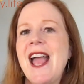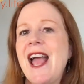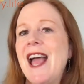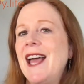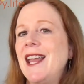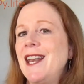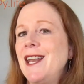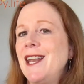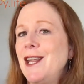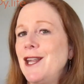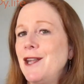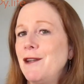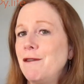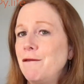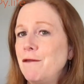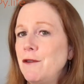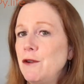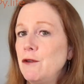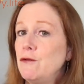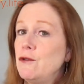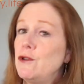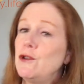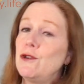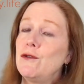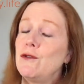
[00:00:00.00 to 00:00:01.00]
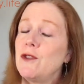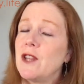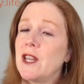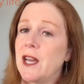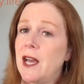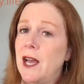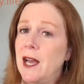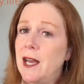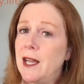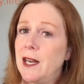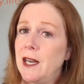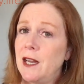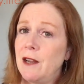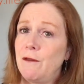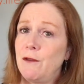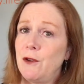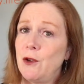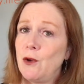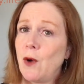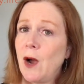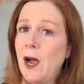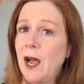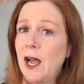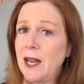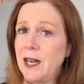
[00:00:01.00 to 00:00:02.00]
And if you do that, if
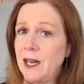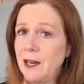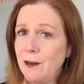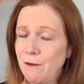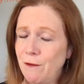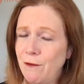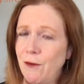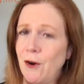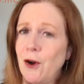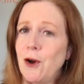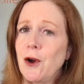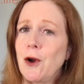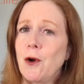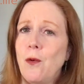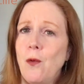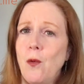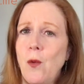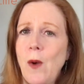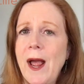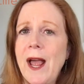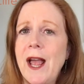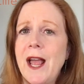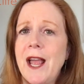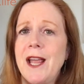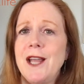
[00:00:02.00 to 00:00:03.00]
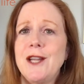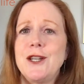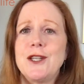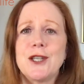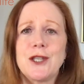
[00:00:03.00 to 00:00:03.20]
you hide it far away,